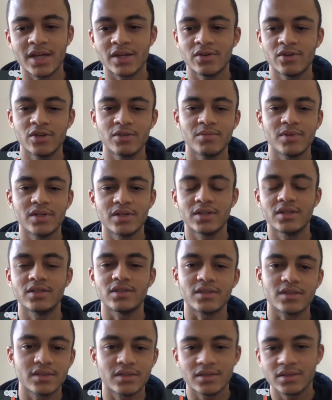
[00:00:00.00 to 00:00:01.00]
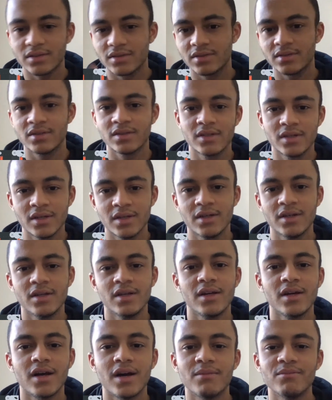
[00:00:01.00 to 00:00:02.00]
good because
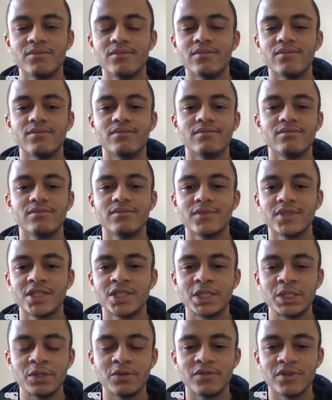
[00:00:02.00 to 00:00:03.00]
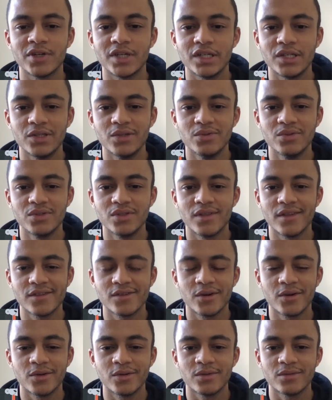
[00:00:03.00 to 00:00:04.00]
I'm still very new to this
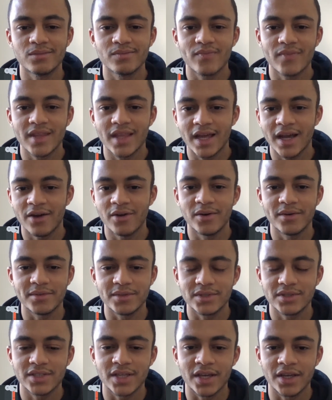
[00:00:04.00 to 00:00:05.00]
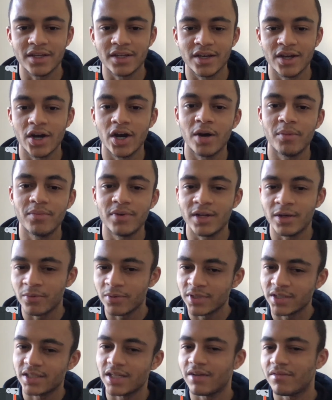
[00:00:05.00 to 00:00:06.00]
whole, how I was setting it up, and I
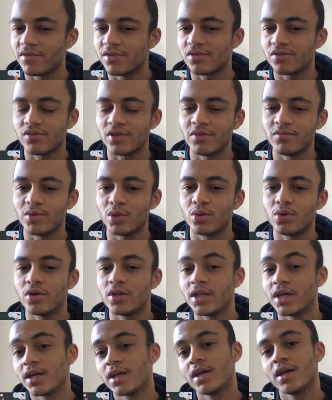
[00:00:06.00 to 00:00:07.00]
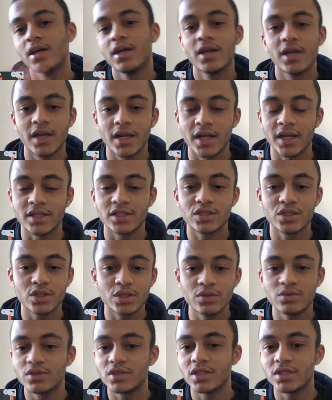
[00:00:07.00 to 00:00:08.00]
wanted to have the screen recording.
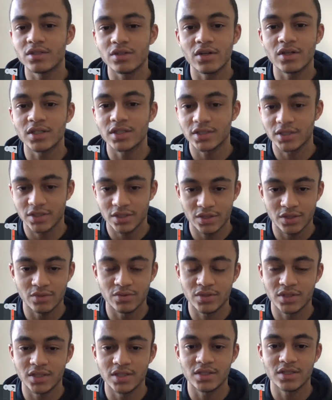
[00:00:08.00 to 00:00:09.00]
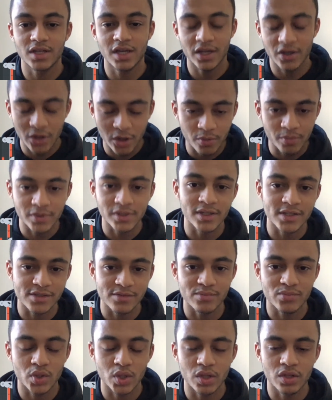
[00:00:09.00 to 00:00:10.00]
Excuses, long excuses. I hope it doesn't
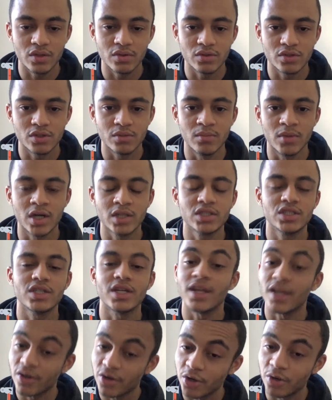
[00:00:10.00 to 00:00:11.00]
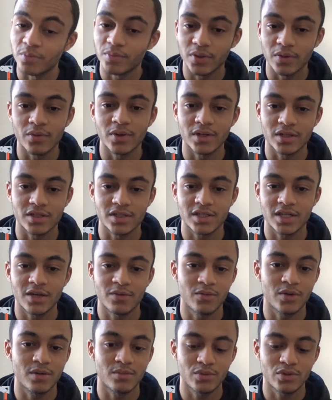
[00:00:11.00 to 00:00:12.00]
bother you too much, and I hope you understand
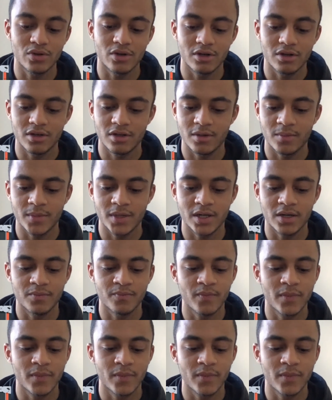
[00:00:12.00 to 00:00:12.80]
what I'm talking about.